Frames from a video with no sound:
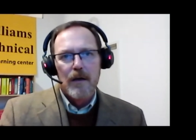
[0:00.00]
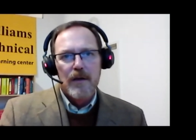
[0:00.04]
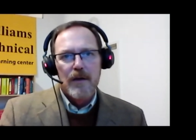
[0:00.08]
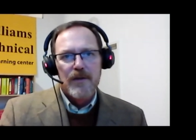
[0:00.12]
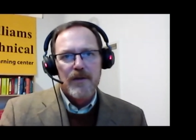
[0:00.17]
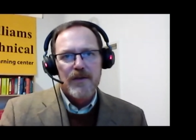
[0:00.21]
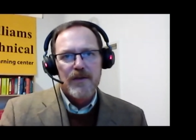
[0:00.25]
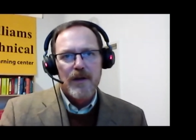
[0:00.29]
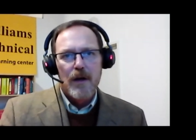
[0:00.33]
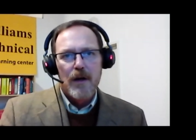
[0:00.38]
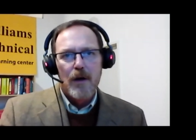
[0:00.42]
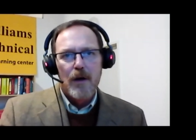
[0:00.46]

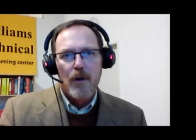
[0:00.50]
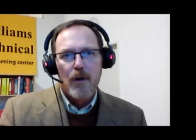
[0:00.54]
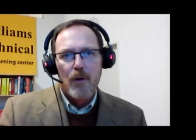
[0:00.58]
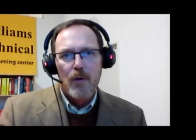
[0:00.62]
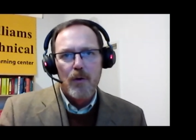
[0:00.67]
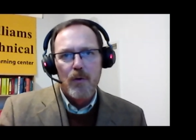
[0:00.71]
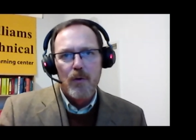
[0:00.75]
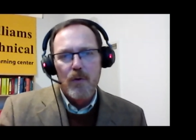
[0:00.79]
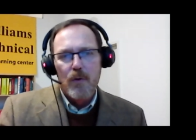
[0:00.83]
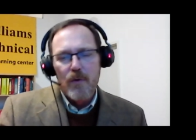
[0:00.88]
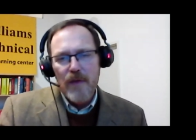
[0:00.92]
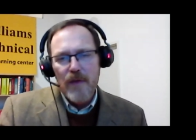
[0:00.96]

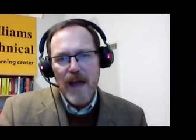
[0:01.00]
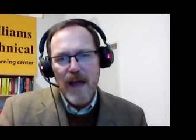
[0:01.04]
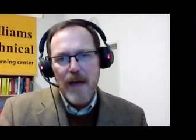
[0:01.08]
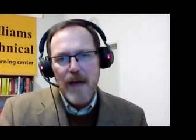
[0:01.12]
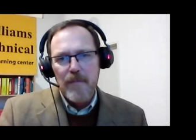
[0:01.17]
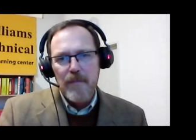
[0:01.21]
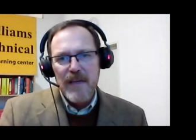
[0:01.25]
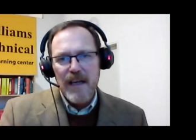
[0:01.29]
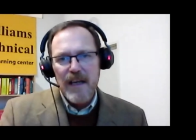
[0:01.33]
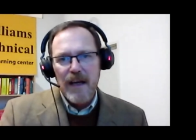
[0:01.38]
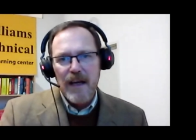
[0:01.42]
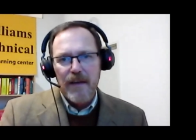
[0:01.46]
So that
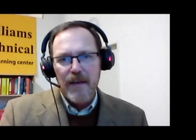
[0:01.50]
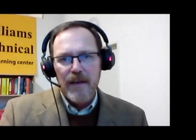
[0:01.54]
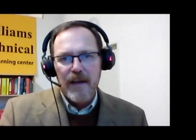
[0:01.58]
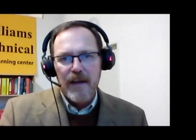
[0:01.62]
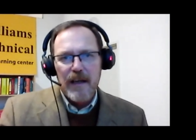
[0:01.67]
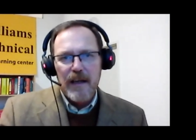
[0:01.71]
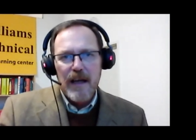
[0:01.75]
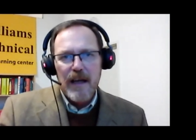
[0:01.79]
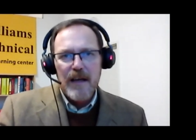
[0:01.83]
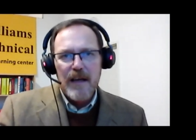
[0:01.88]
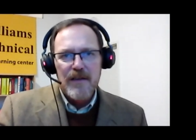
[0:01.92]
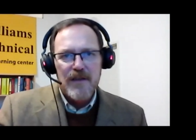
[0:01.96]
being the
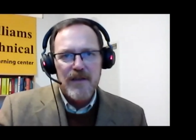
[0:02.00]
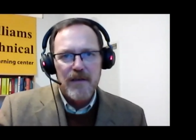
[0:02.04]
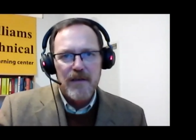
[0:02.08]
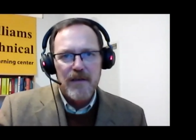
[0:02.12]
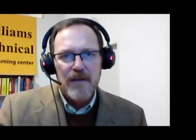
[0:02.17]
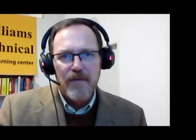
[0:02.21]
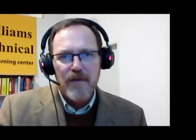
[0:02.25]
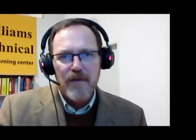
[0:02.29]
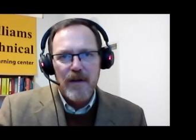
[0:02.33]
case, if